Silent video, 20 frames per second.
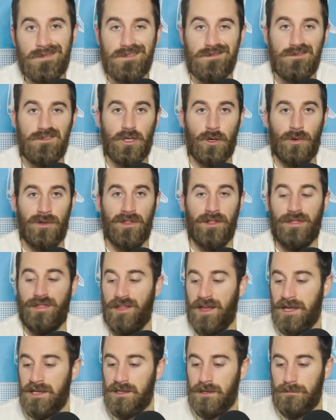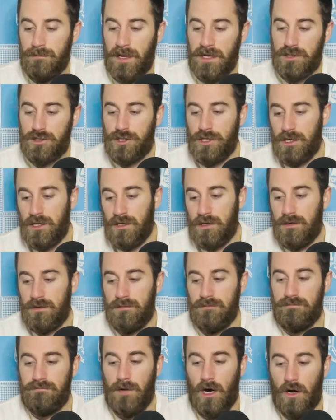doing the thing that makes you
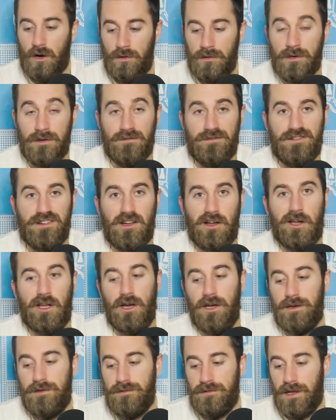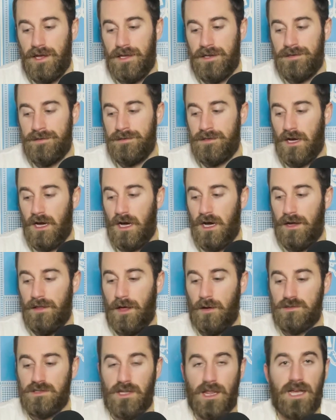moan and feel good. And that
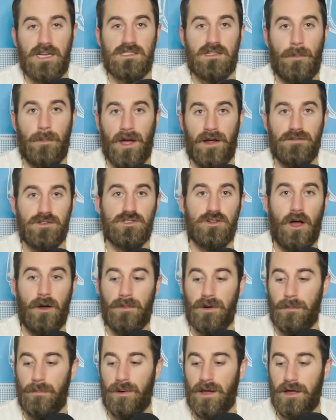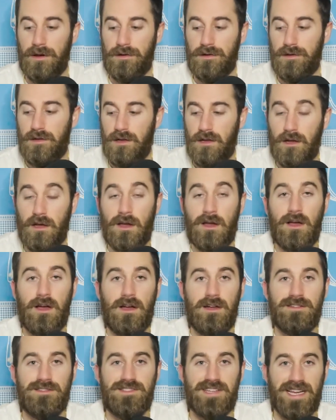was the last time I ever saw him in a bed
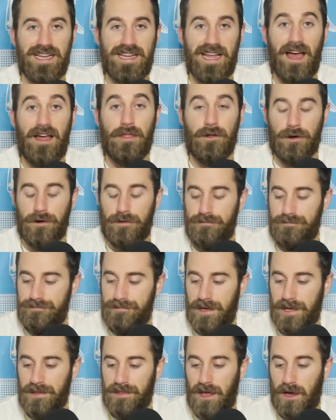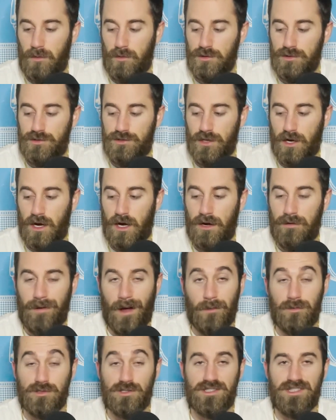together. And that was, I
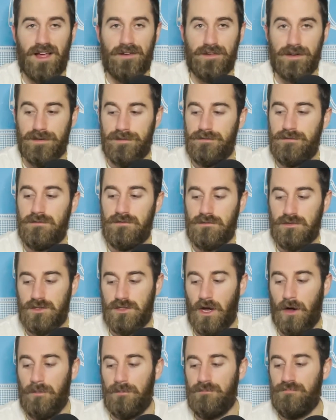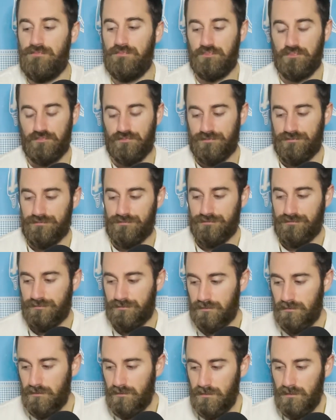was 7. So,
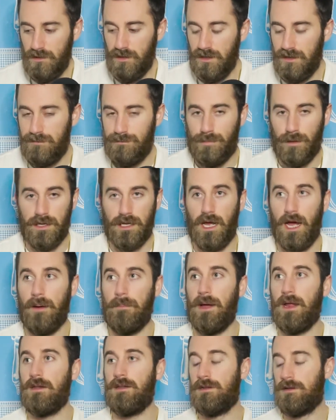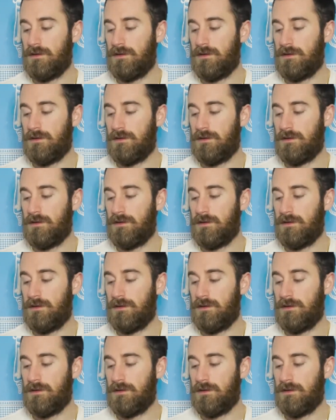but yeah, man.